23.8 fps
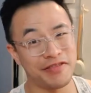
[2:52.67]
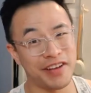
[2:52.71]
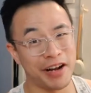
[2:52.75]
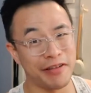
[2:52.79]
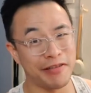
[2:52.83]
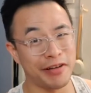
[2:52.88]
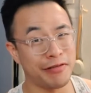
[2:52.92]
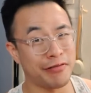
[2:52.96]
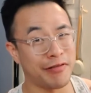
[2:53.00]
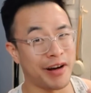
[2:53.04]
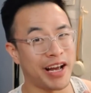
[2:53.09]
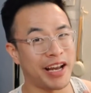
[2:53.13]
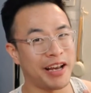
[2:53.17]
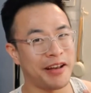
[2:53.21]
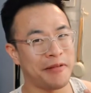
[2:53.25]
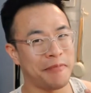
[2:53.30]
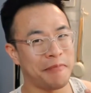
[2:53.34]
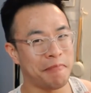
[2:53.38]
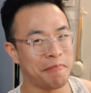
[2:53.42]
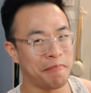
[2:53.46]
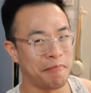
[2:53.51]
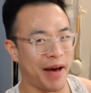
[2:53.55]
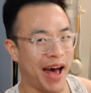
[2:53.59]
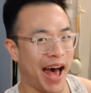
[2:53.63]
So if I
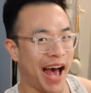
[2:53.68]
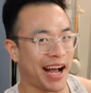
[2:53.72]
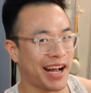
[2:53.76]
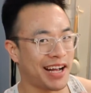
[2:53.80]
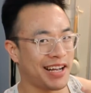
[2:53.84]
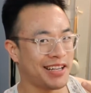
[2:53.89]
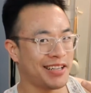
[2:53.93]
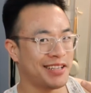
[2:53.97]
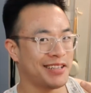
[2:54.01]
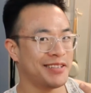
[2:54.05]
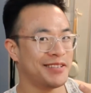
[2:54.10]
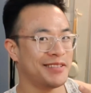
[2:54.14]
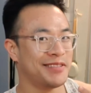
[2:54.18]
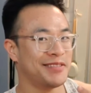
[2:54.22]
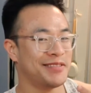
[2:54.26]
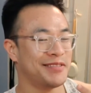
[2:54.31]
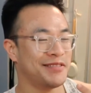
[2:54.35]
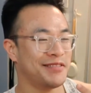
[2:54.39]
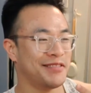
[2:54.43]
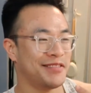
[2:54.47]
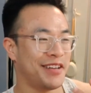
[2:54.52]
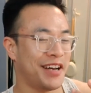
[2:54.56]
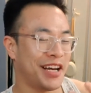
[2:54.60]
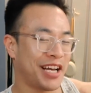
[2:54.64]
rewind back
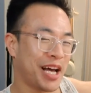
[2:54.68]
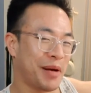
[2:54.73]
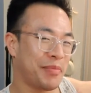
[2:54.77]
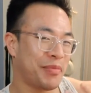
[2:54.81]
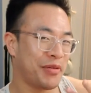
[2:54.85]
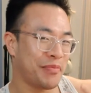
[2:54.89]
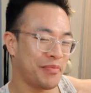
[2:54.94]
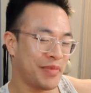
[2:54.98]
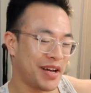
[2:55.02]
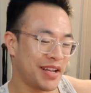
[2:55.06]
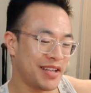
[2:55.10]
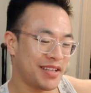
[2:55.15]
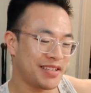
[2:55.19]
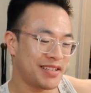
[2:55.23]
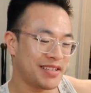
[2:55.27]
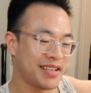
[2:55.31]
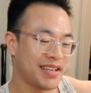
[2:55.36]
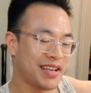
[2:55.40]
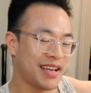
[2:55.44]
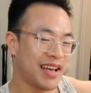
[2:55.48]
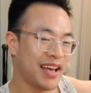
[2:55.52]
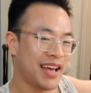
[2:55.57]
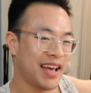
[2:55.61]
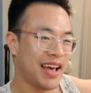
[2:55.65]
a couple
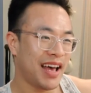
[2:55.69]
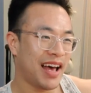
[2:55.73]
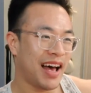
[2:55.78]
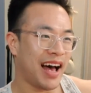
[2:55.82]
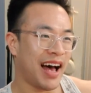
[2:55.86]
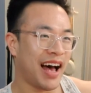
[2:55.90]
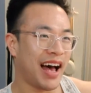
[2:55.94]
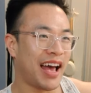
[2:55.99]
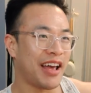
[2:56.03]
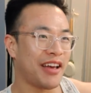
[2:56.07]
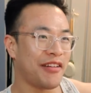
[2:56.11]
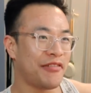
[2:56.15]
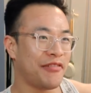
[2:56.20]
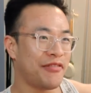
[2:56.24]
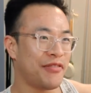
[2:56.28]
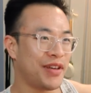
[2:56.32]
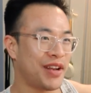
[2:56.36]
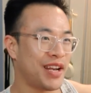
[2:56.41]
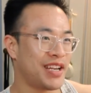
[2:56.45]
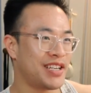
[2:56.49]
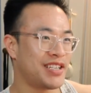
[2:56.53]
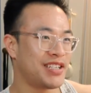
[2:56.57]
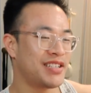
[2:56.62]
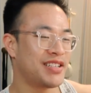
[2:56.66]
months, I
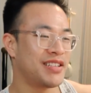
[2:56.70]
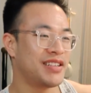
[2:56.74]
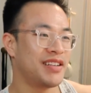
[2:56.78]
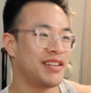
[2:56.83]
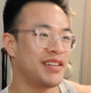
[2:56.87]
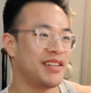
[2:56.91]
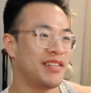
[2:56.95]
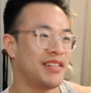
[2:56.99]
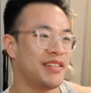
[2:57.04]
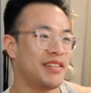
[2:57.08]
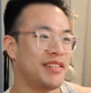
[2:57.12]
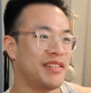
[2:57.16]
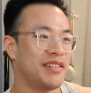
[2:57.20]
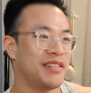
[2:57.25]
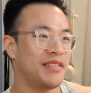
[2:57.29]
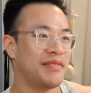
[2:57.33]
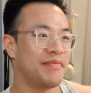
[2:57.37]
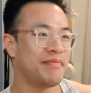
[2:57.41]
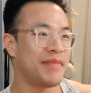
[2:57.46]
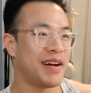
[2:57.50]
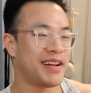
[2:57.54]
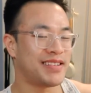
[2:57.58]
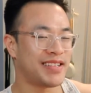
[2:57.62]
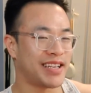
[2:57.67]
finished
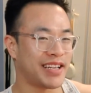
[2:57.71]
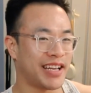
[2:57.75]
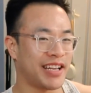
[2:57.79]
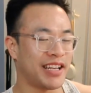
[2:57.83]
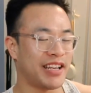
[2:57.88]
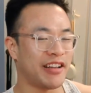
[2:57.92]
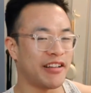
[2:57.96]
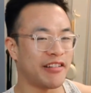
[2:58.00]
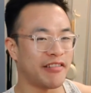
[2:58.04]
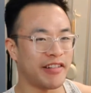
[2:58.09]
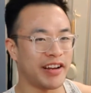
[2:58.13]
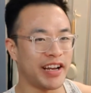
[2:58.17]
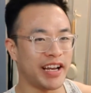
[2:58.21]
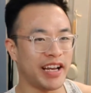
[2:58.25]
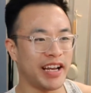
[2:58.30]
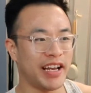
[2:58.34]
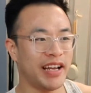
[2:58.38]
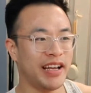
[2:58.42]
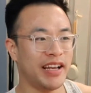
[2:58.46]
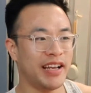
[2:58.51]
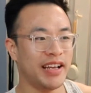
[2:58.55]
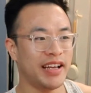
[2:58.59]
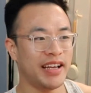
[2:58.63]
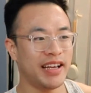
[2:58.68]
my second
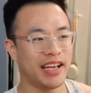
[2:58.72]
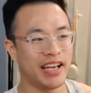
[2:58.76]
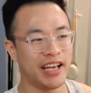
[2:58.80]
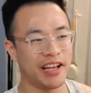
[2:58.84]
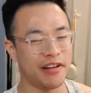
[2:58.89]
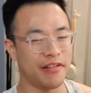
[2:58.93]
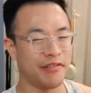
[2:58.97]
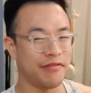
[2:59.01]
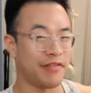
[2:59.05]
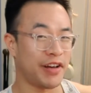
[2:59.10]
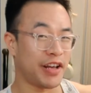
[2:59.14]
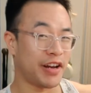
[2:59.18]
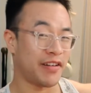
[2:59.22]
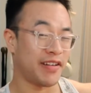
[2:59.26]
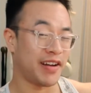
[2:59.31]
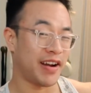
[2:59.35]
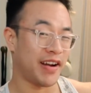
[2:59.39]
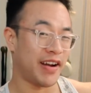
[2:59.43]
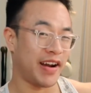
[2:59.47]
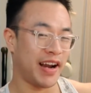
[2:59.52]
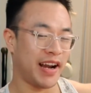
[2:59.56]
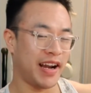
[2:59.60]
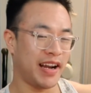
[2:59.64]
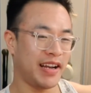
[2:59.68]
degree in
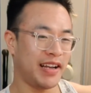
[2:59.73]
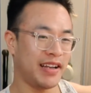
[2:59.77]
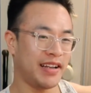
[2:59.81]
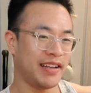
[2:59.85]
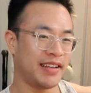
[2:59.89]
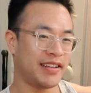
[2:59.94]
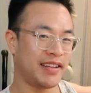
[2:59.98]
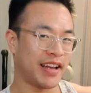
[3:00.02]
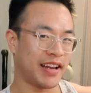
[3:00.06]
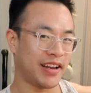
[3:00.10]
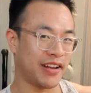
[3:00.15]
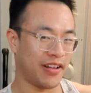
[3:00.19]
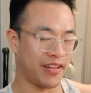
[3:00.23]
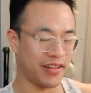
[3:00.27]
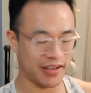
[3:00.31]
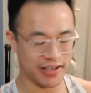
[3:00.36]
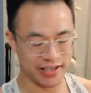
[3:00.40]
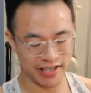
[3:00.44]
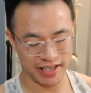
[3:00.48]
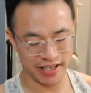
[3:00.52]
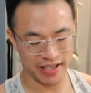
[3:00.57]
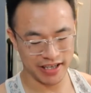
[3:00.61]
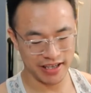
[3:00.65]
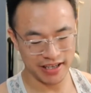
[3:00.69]
veterinary
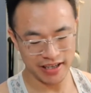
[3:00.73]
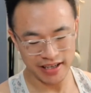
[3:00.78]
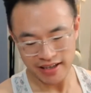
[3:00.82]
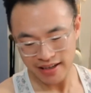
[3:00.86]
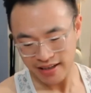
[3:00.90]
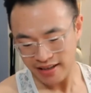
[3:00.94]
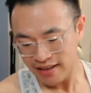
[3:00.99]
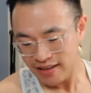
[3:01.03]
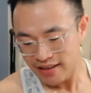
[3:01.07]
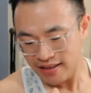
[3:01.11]
technology,